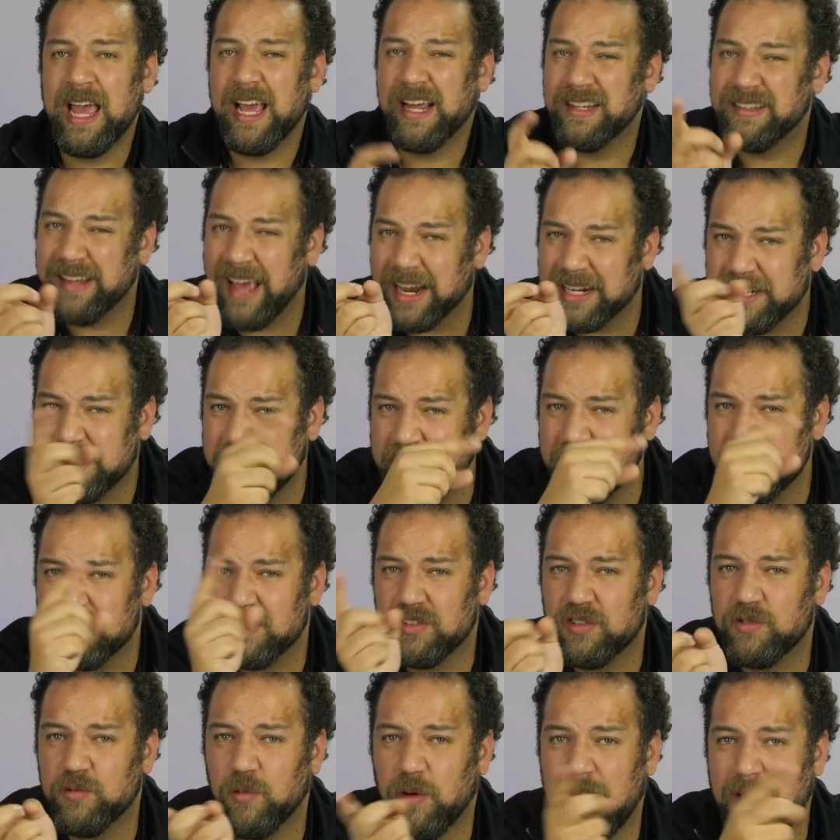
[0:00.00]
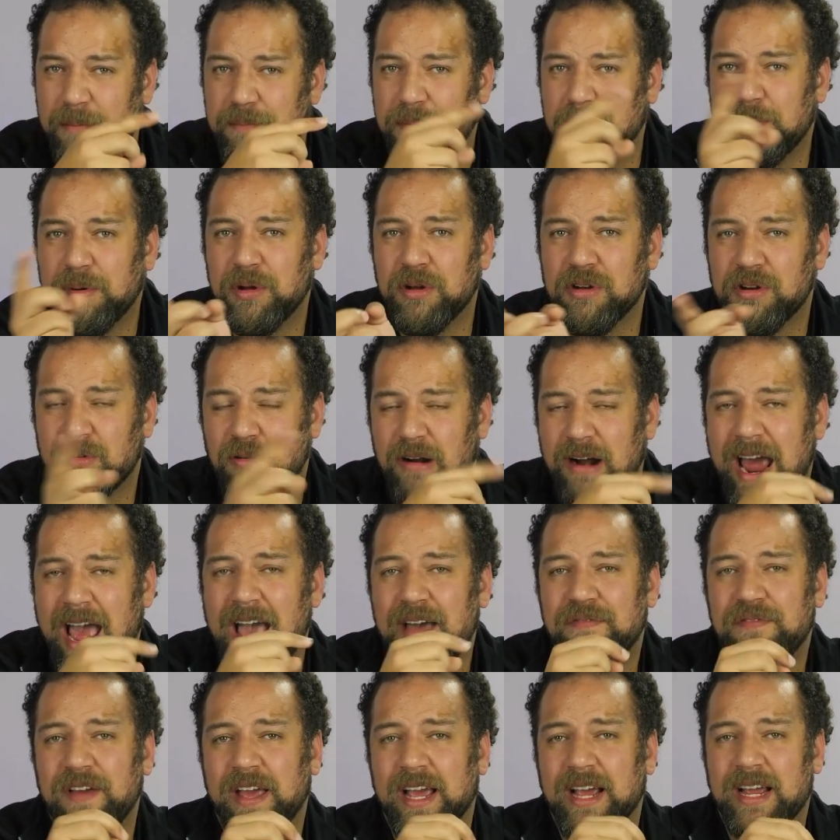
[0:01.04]
It's actually a swipeable
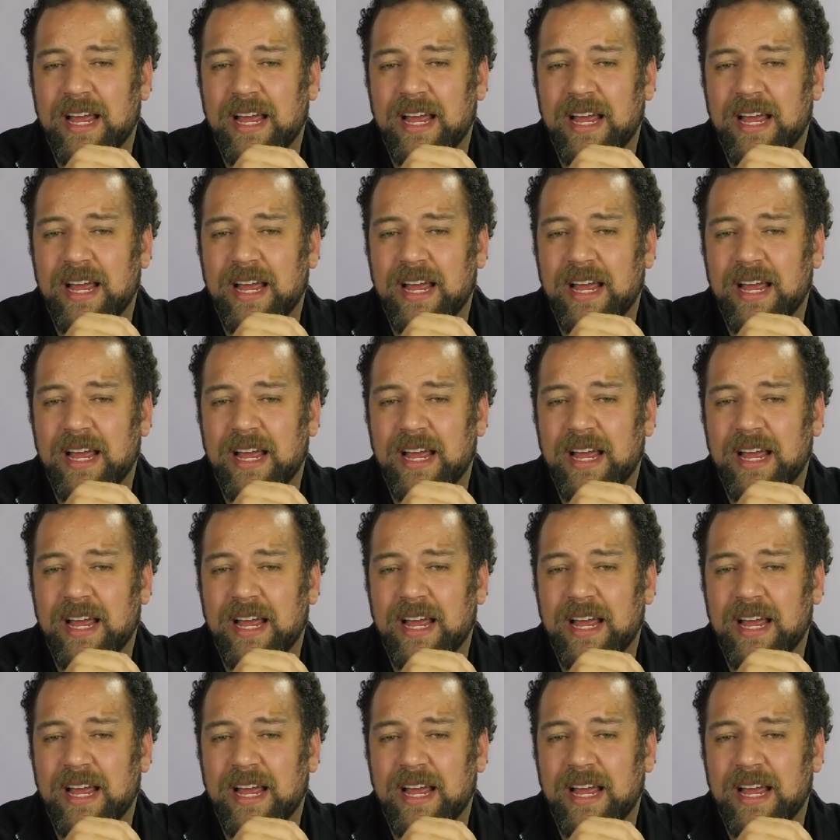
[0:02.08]
graphic.